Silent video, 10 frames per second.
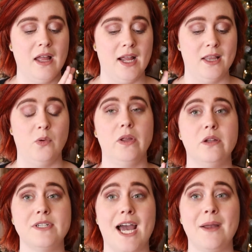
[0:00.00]
in the
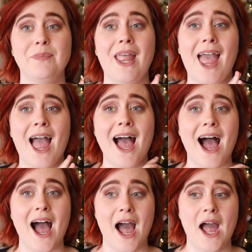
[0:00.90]
Wheel of Time.
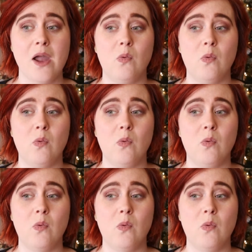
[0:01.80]
I